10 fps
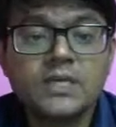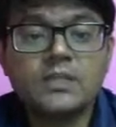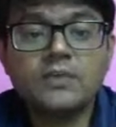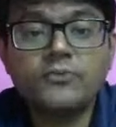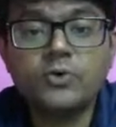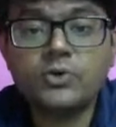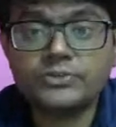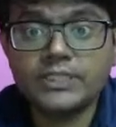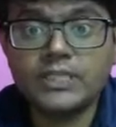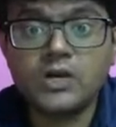the
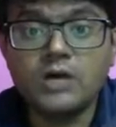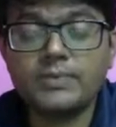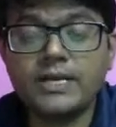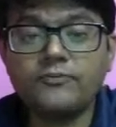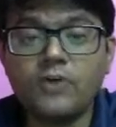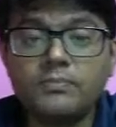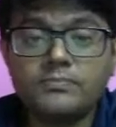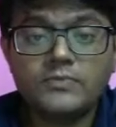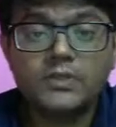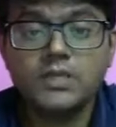force in the component
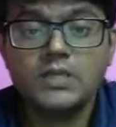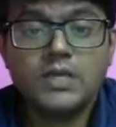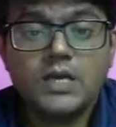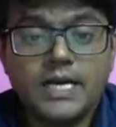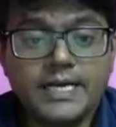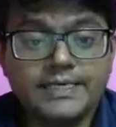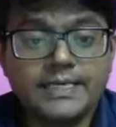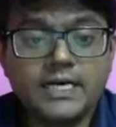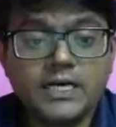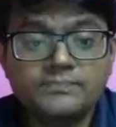form, and
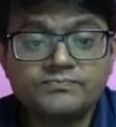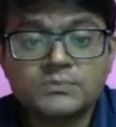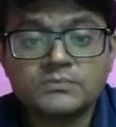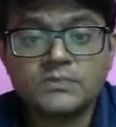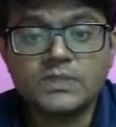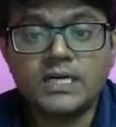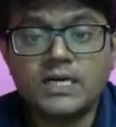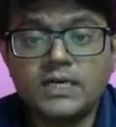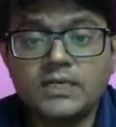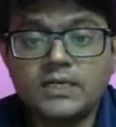
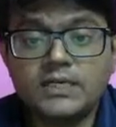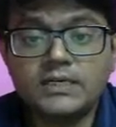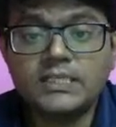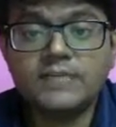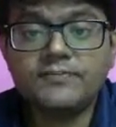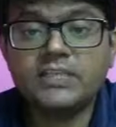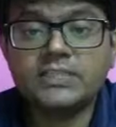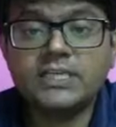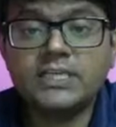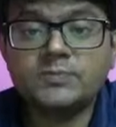the
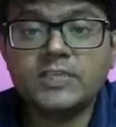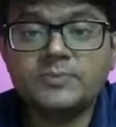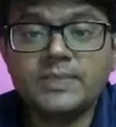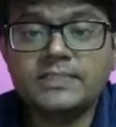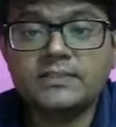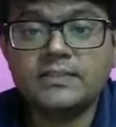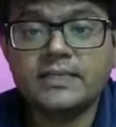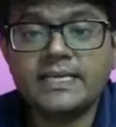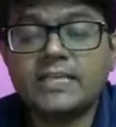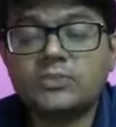differential displacement is
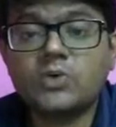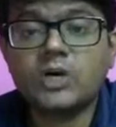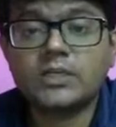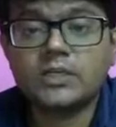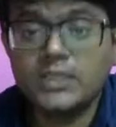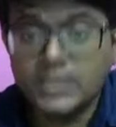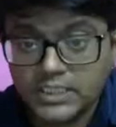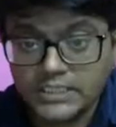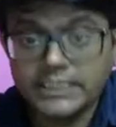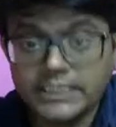written as what?
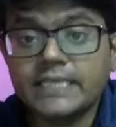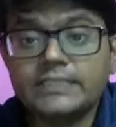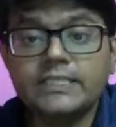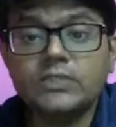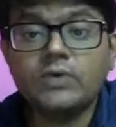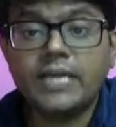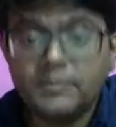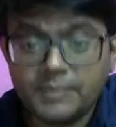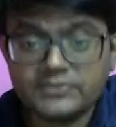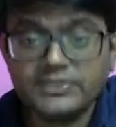Dx into
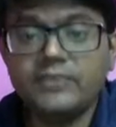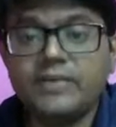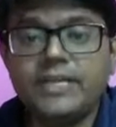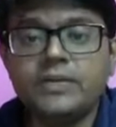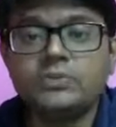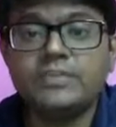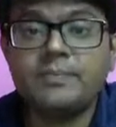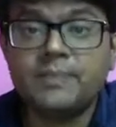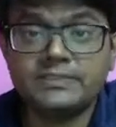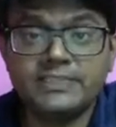I plus dy into
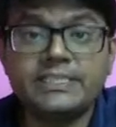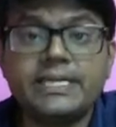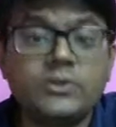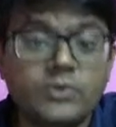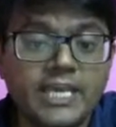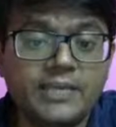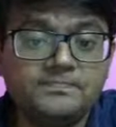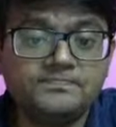j plus dz into k,